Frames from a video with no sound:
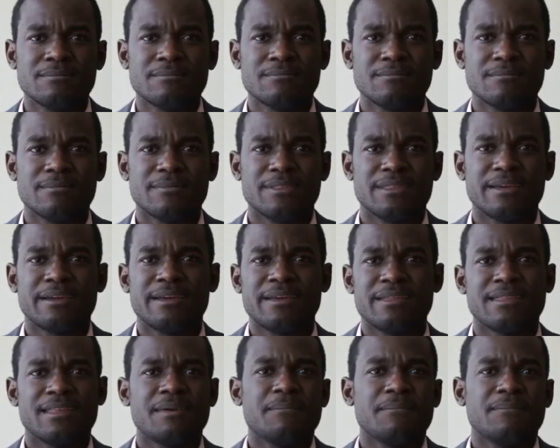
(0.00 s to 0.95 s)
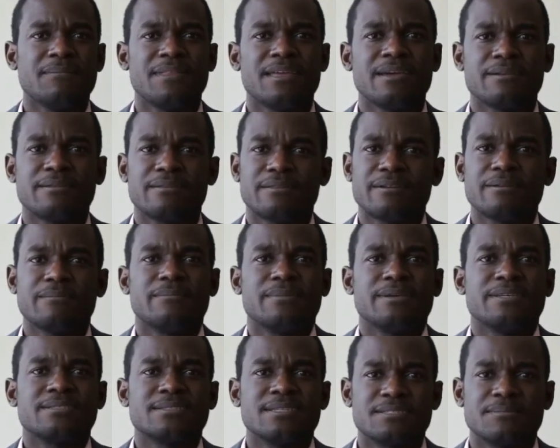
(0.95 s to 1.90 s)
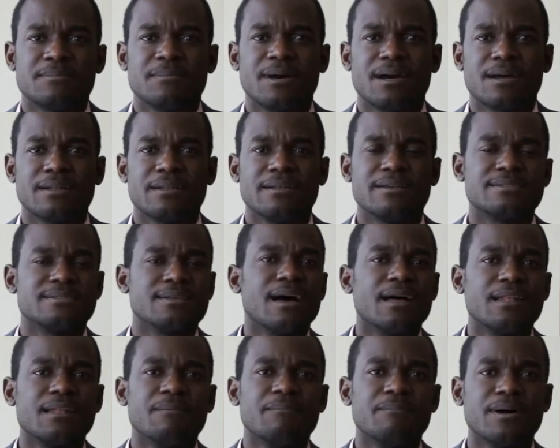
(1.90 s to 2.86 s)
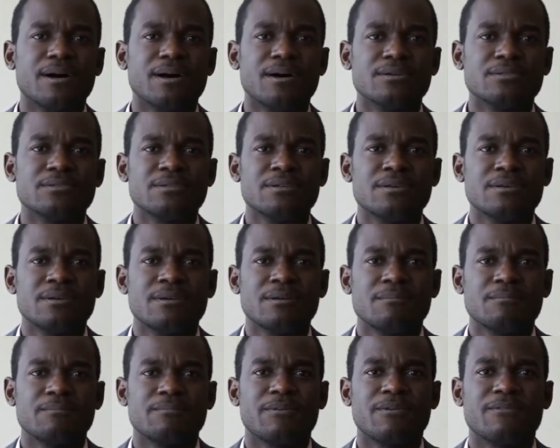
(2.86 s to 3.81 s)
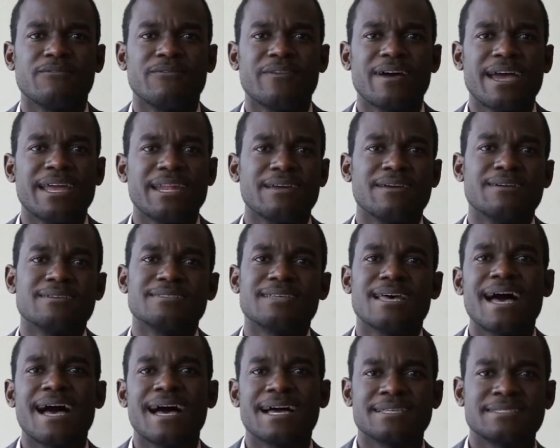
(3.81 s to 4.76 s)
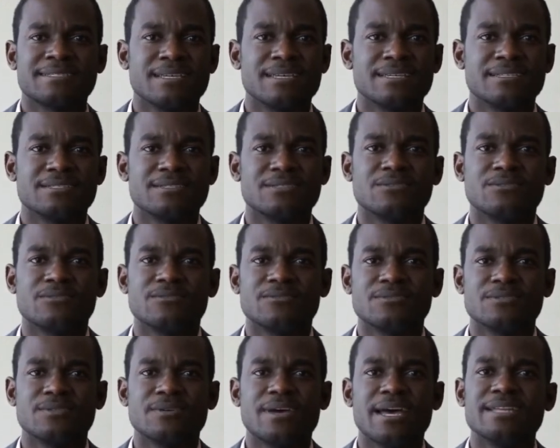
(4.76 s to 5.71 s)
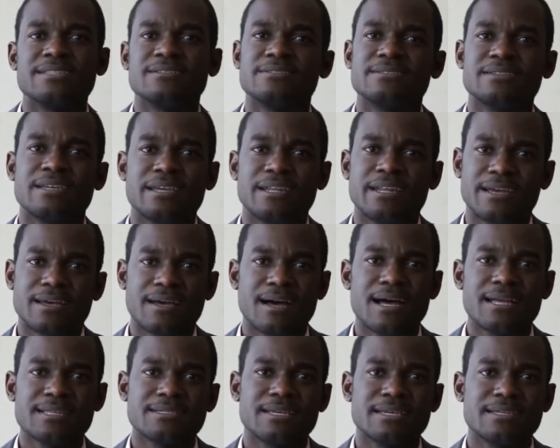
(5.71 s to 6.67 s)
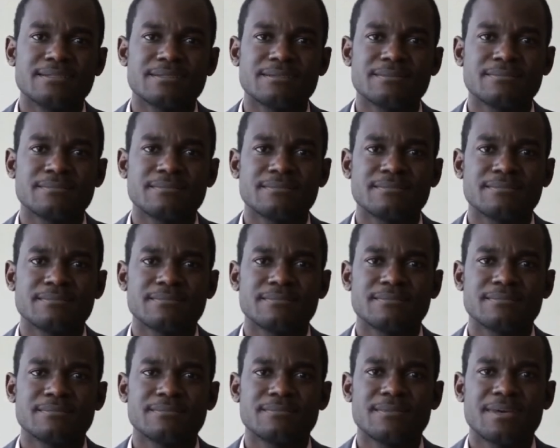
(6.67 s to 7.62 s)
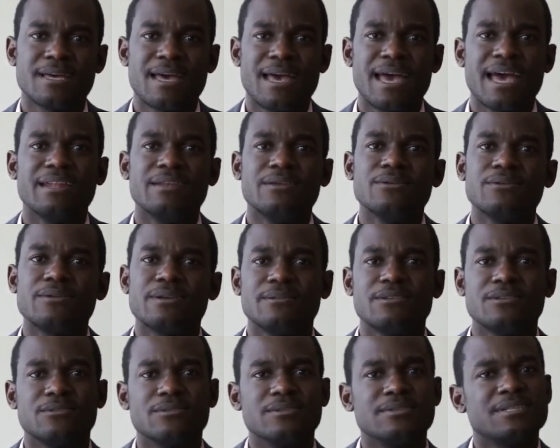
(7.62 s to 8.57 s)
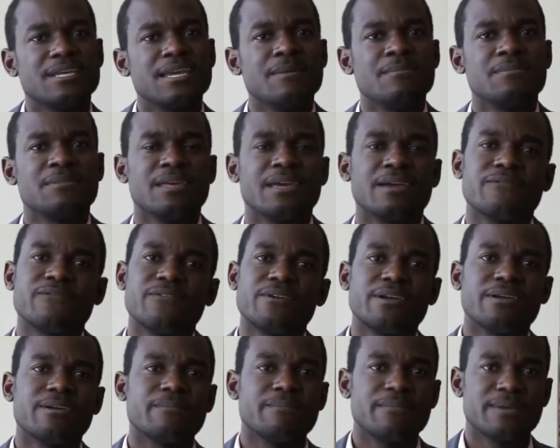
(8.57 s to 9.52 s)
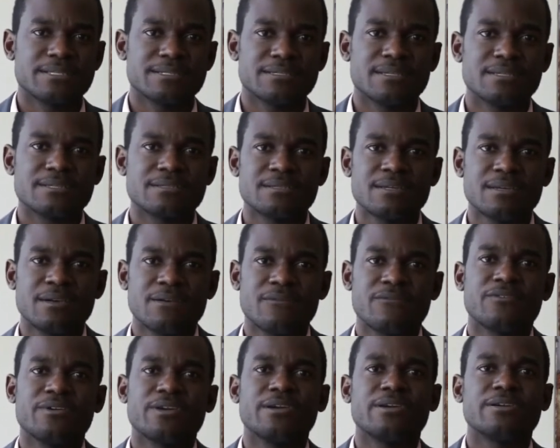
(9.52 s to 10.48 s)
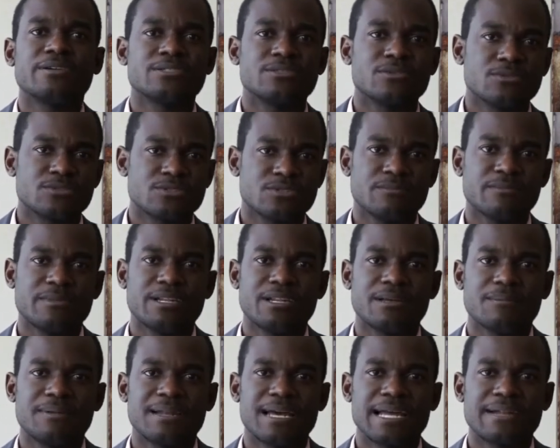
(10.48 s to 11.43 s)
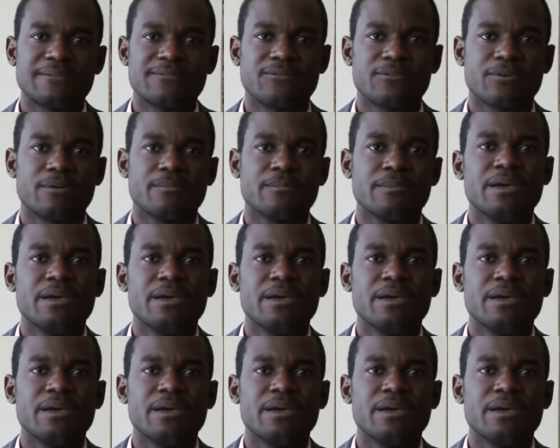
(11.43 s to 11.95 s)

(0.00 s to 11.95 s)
Their business model is all about providing us access to entertaining content. And you can do the same thing for your business. For your social media platform,